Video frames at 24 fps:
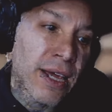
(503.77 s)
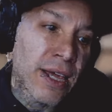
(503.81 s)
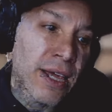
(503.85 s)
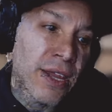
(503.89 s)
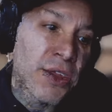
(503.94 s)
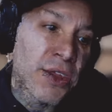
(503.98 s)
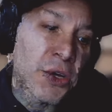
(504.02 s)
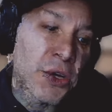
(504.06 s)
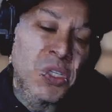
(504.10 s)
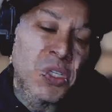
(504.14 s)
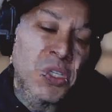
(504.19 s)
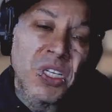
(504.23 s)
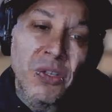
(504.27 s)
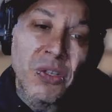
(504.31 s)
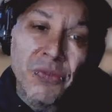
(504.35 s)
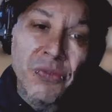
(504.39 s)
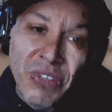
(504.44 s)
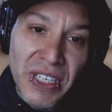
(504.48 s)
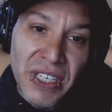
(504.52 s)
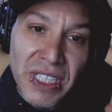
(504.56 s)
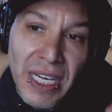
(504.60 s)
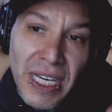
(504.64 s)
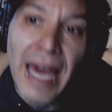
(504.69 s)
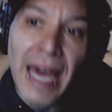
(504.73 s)
they're little
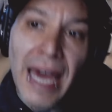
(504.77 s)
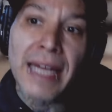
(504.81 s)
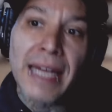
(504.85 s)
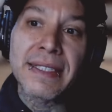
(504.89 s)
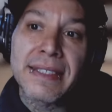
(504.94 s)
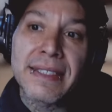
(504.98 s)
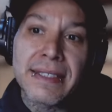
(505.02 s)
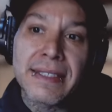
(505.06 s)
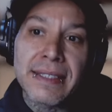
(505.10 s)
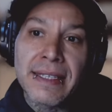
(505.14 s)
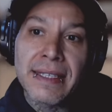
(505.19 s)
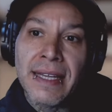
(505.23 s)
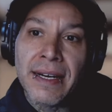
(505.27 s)
vignettes.